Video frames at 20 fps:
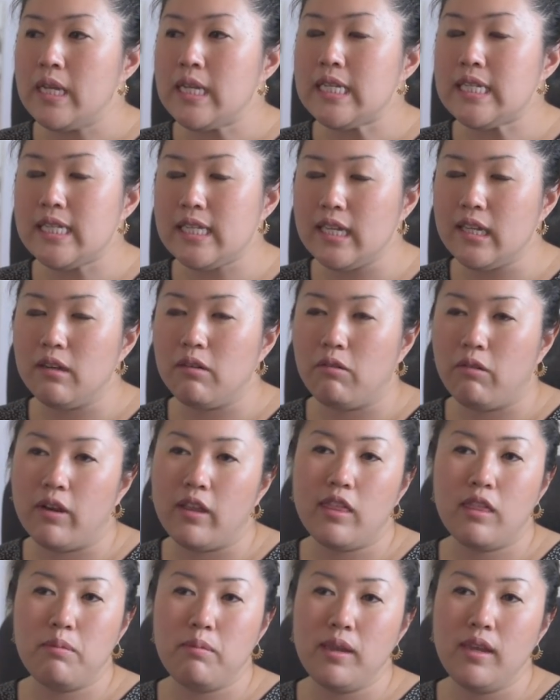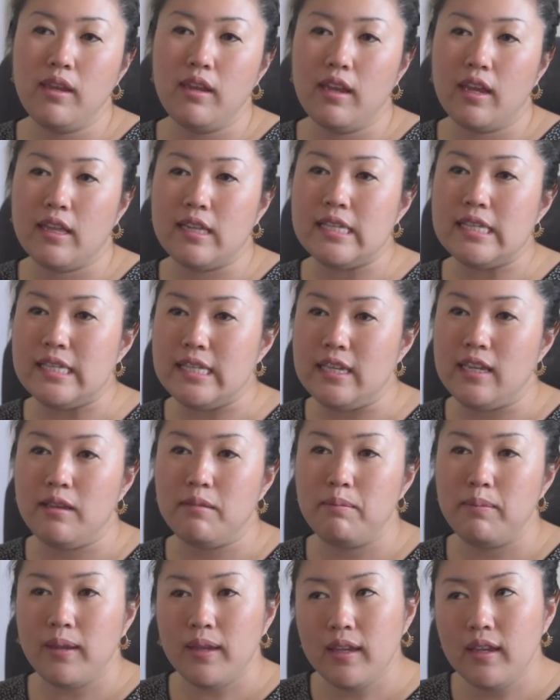sit with me and see
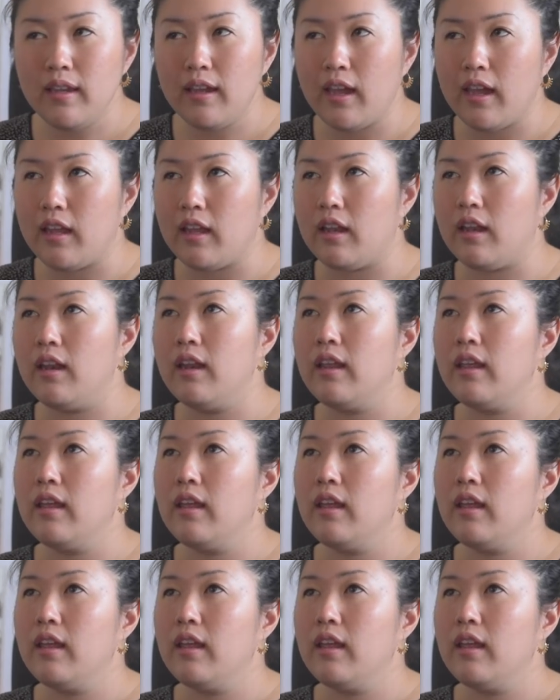me and